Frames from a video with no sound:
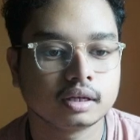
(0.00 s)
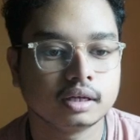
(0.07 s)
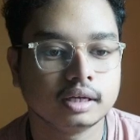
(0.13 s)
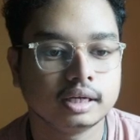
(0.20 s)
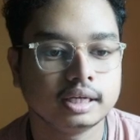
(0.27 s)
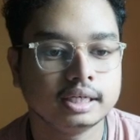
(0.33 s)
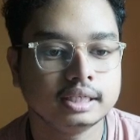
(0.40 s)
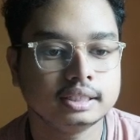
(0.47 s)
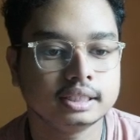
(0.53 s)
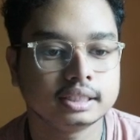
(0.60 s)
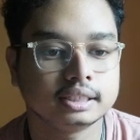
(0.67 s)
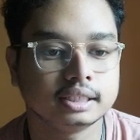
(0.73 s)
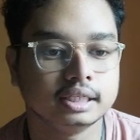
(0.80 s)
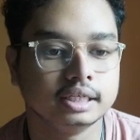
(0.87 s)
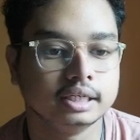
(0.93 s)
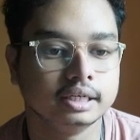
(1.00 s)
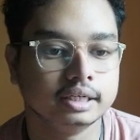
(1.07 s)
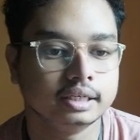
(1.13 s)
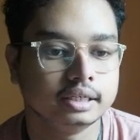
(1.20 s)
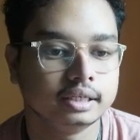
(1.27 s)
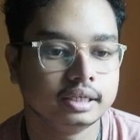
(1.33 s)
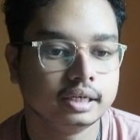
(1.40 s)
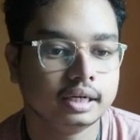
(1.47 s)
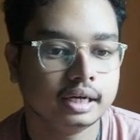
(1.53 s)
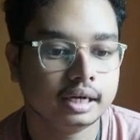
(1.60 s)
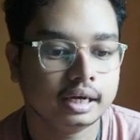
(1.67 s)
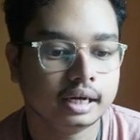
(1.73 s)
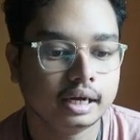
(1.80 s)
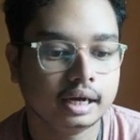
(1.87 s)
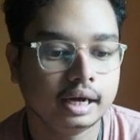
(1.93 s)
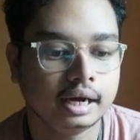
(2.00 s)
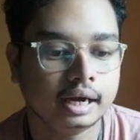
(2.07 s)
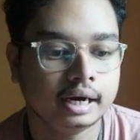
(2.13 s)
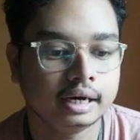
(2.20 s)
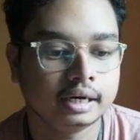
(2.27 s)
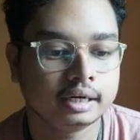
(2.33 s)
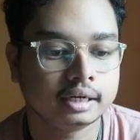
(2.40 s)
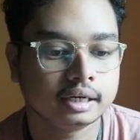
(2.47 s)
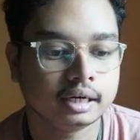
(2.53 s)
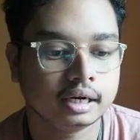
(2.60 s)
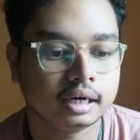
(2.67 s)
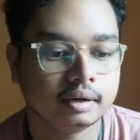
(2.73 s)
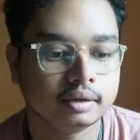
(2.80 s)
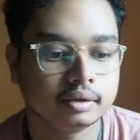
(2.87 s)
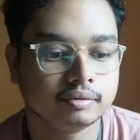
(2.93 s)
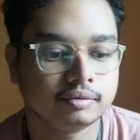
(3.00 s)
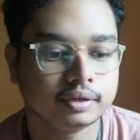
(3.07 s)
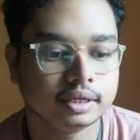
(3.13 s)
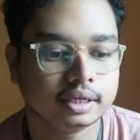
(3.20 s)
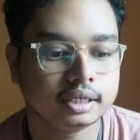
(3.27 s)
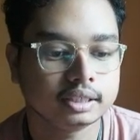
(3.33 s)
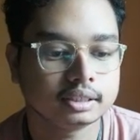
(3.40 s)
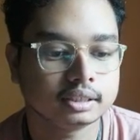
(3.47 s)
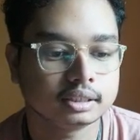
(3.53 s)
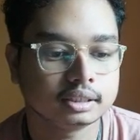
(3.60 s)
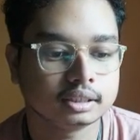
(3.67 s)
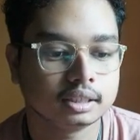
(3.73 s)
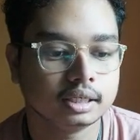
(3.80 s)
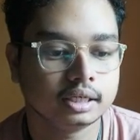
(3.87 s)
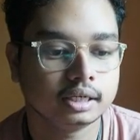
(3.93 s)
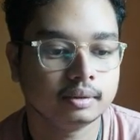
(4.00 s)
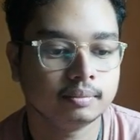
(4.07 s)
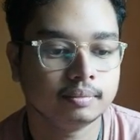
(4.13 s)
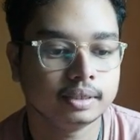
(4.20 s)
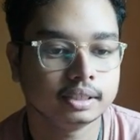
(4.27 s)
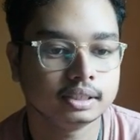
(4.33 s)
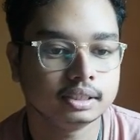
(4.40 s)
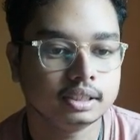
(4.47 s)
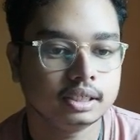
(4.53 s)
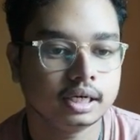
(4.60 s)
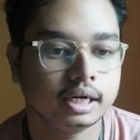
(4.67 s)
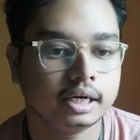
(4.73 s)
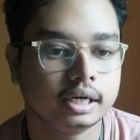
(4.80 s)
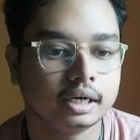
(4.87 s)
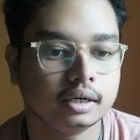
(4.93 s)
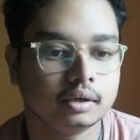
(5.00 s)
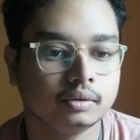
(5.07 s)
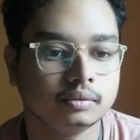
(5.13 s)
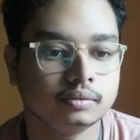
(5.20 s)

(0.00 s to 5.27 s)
is 60-degree, and the figure is little messy right now.